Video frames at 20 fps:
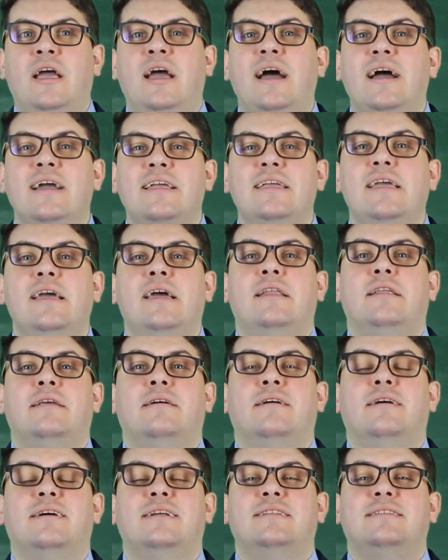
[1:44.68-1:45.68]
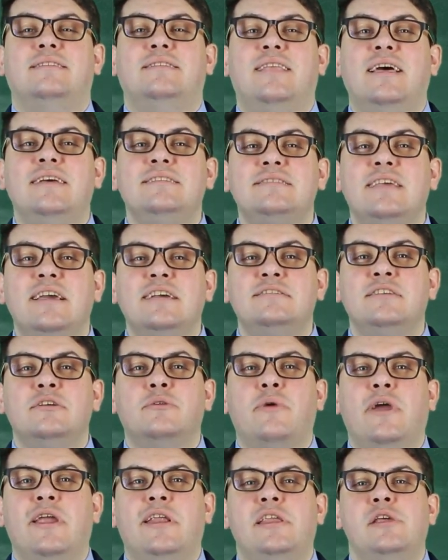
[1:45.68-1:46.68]
Again, test
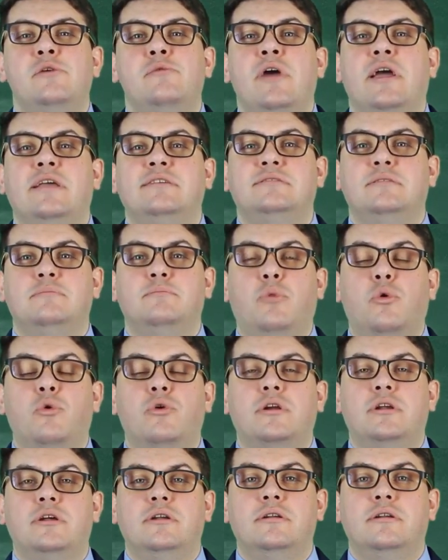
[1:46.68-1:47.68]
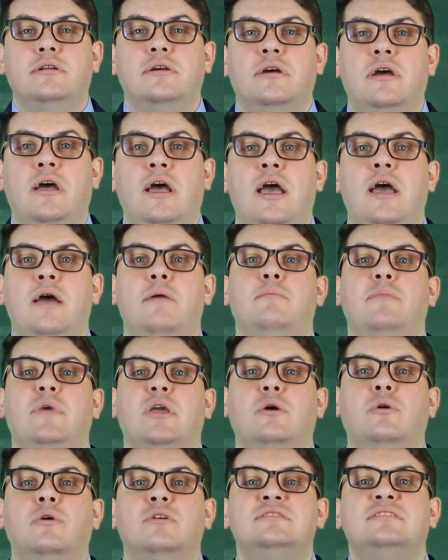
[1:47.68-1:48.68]
exit criteria is important
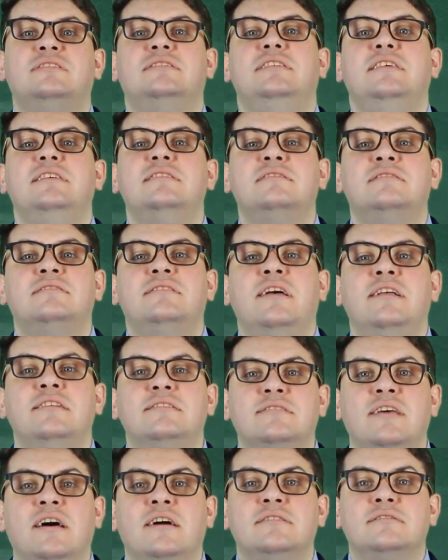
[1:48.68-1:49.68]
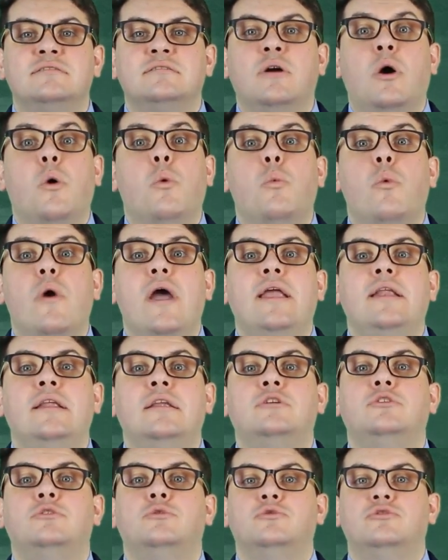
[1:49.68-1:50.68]
because this tells us when
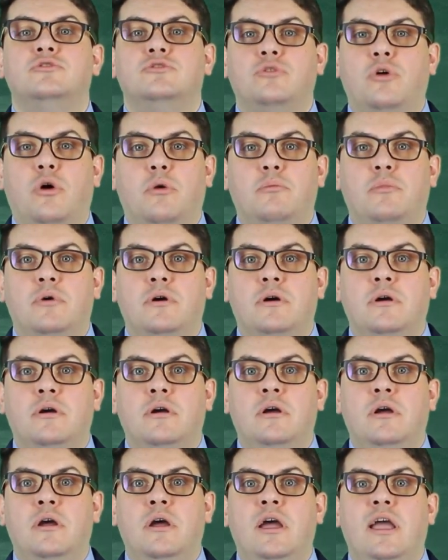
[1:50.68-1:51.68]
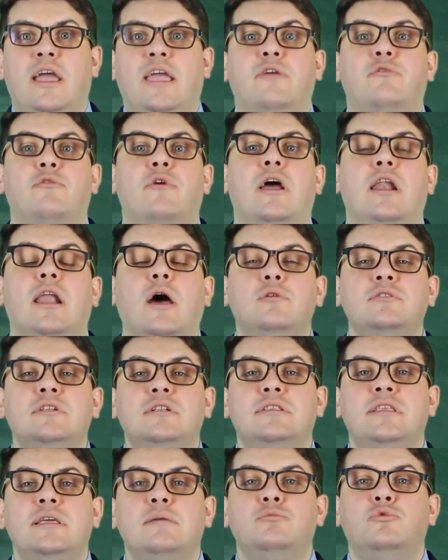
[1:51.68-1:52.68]
to stop. If we allow
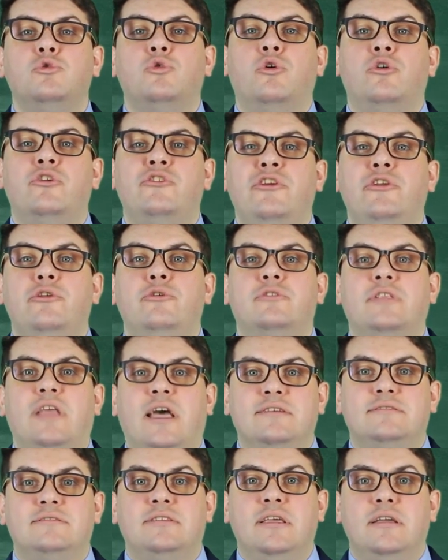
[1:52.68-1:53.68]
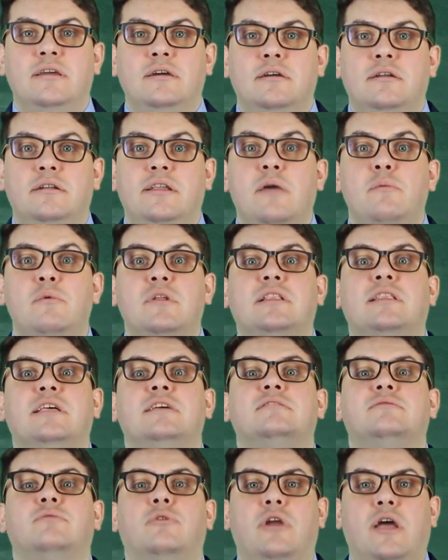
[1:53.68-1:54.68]
the team to continue testing, they will
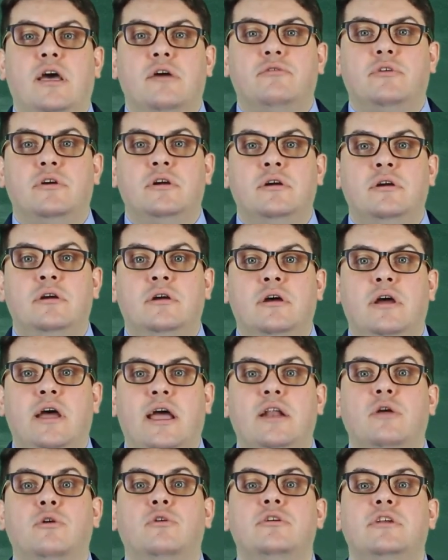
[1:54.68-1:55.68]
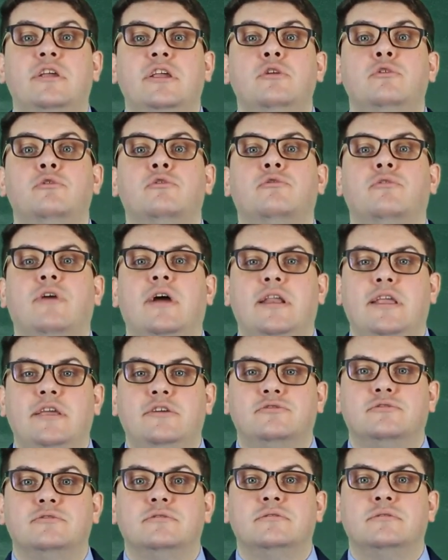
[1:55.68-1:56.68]
test forever and continue to find
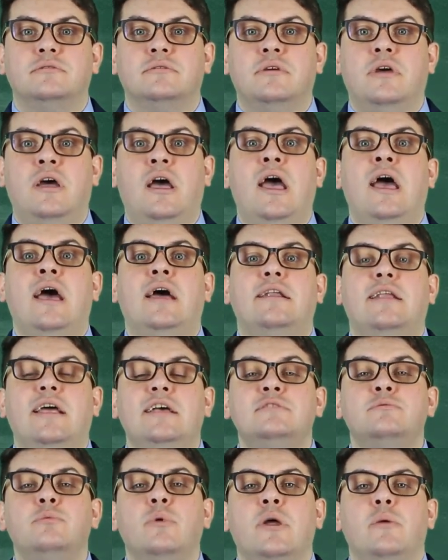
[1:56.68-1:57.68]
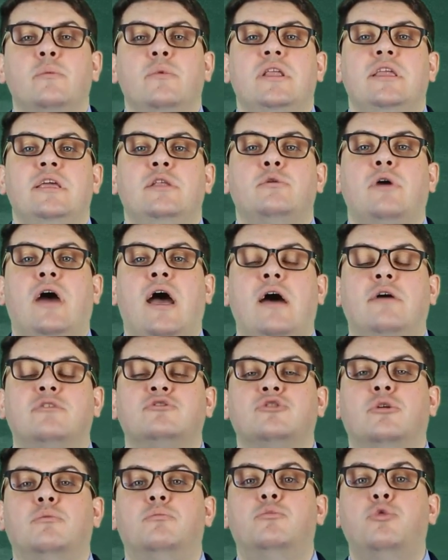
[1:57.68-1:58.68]
issues. That's why we need to have
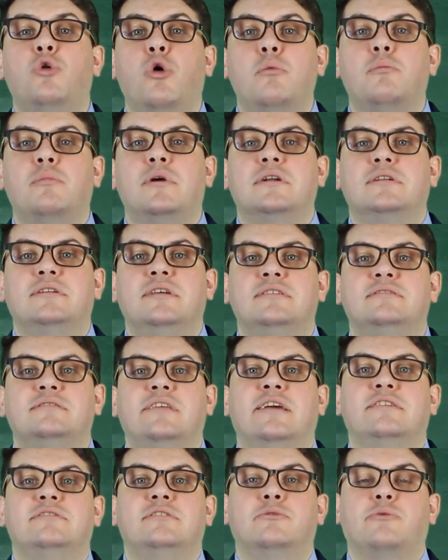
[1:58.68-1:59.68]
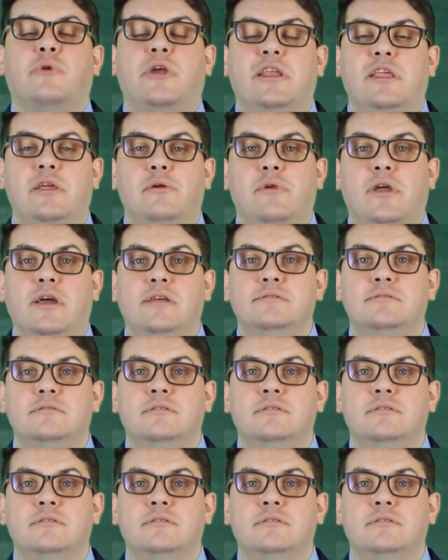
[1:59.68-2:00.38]
some proper test exit criteria